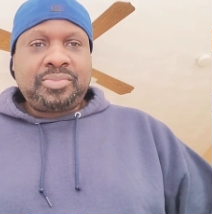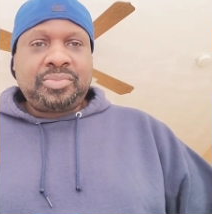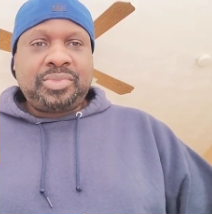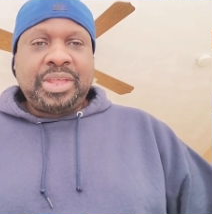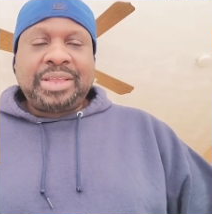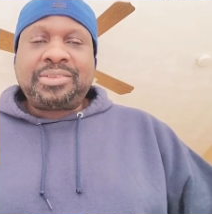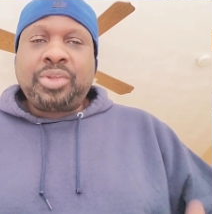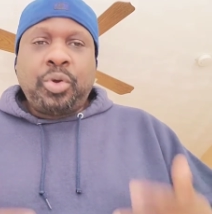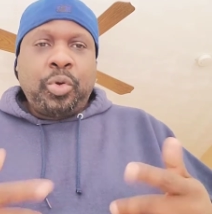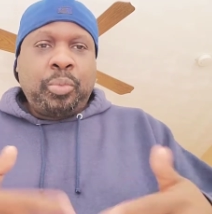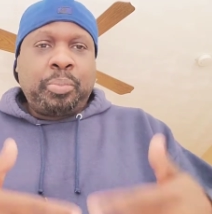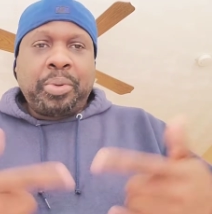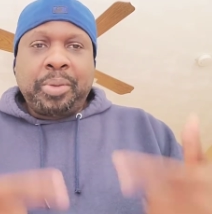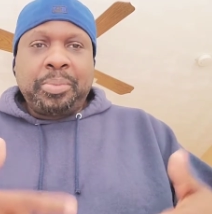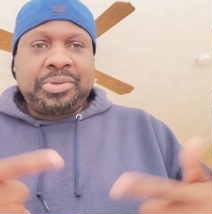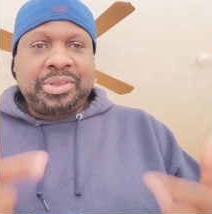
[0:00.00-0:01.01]
That's the whole
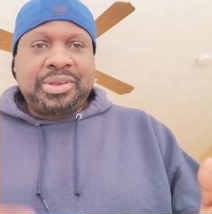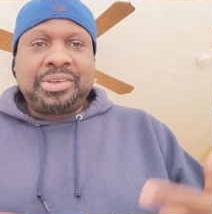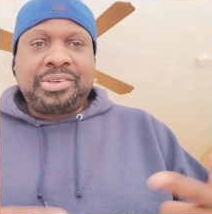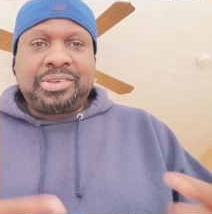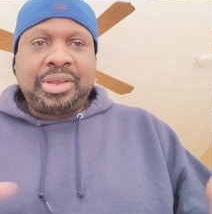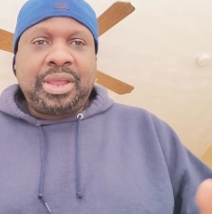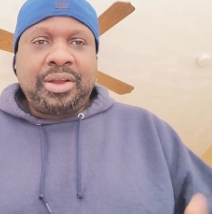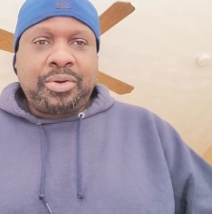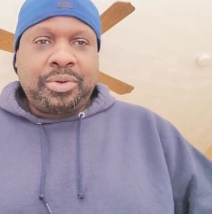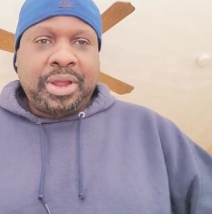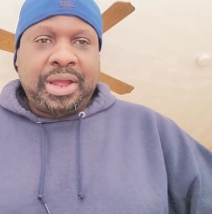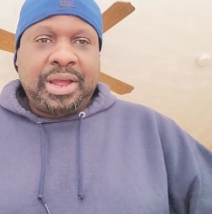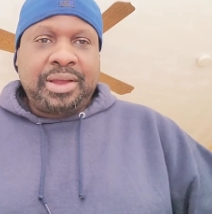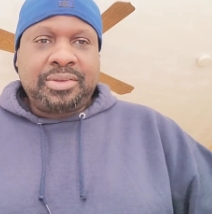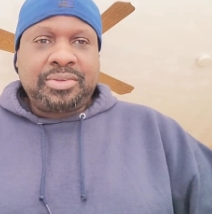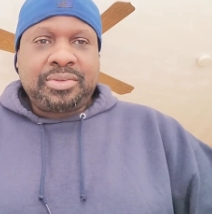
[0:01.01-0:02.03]
purpose of this channel,
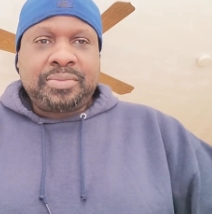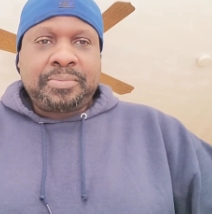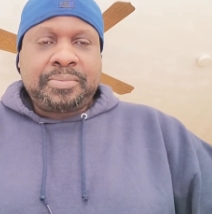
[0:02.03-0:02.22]
guys.